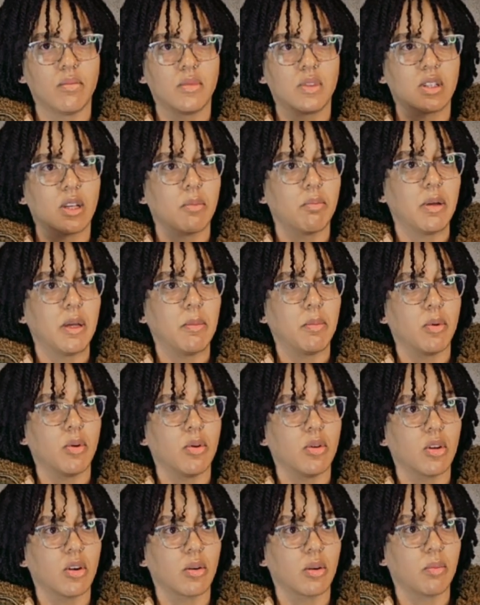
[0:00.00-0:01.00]
some
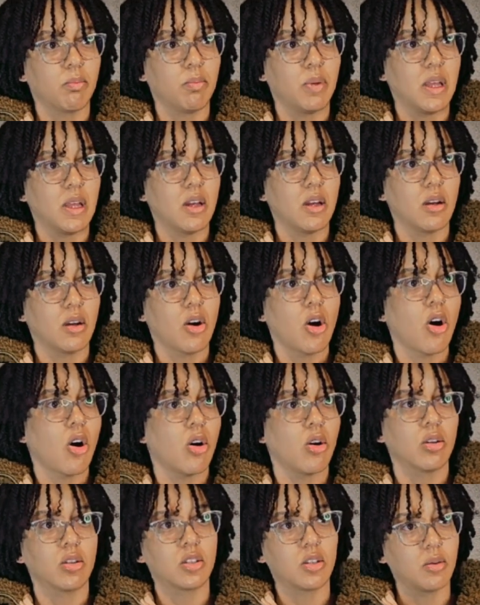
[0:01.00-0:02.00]
people are being
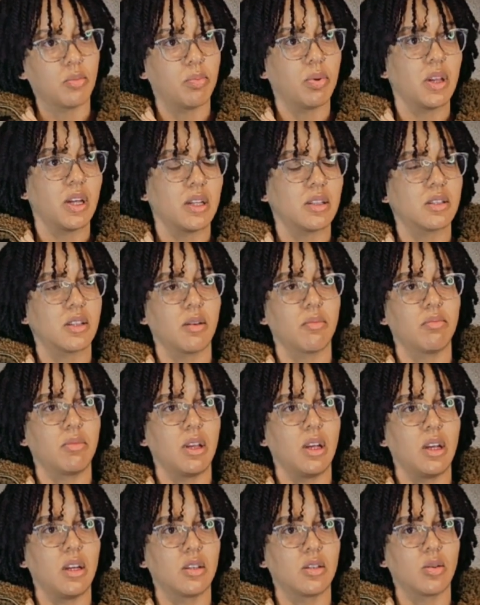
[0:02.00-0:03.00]
called to plant
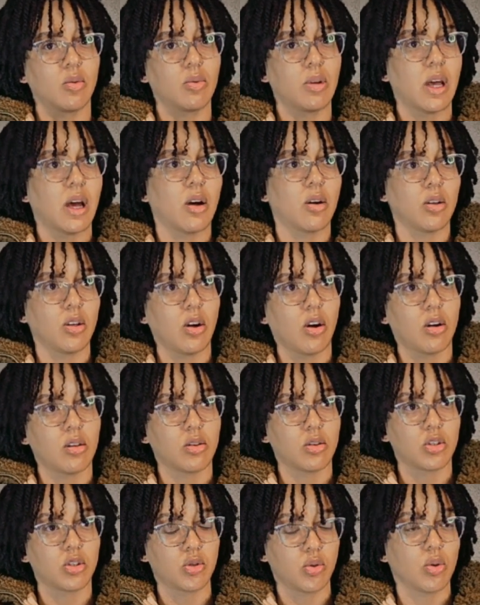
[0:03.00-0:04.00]
something. So now y'all
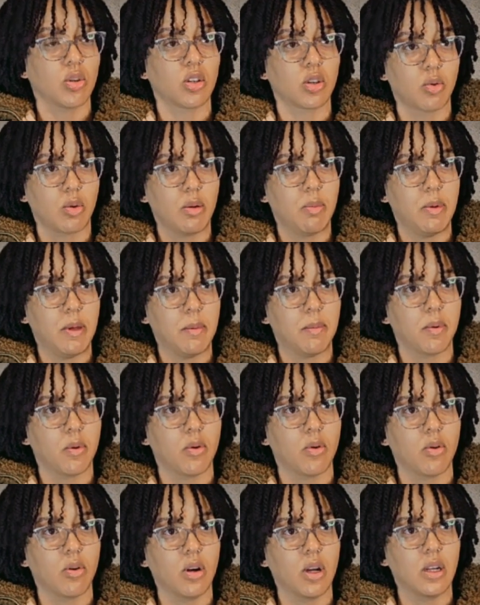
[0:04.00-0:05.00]
are short 3
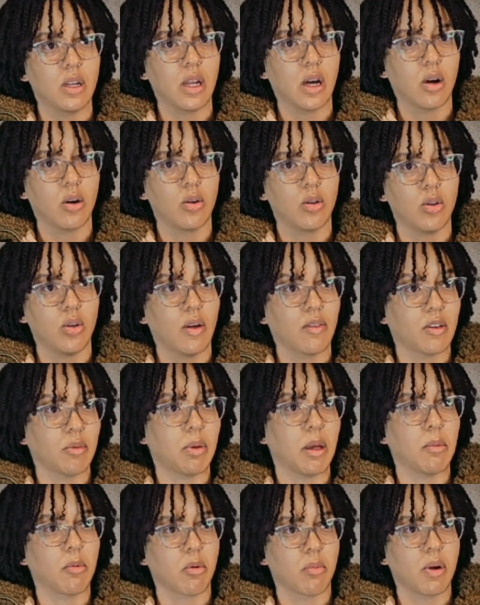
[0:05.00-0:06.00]
people, and now you have
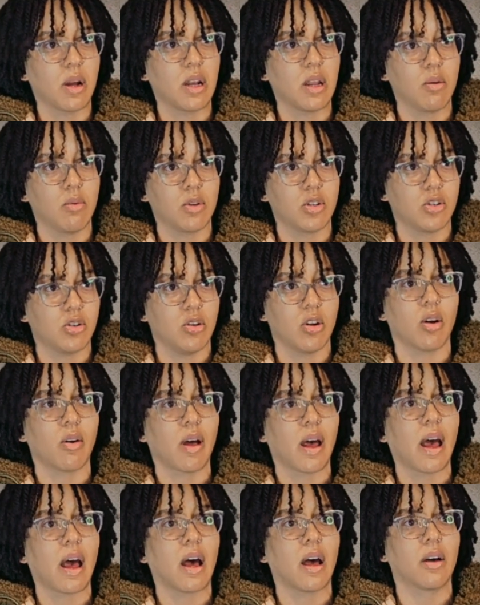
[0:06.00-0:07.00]
to pay more money, which you
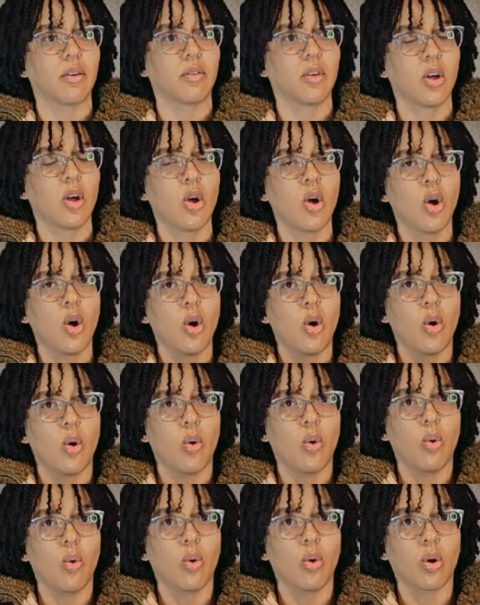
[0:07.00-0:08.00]
don't have.
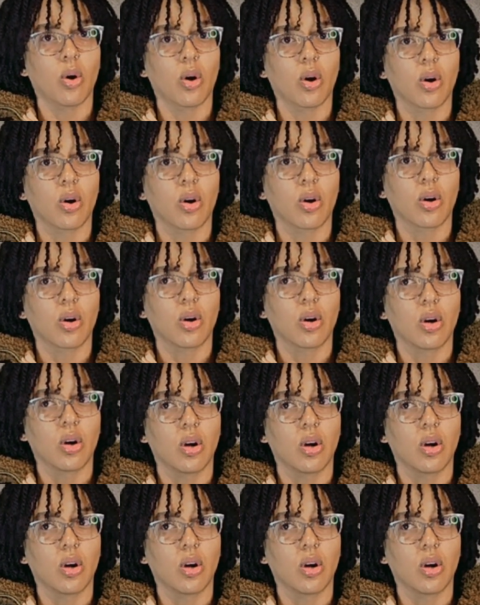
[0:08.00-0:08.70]
Or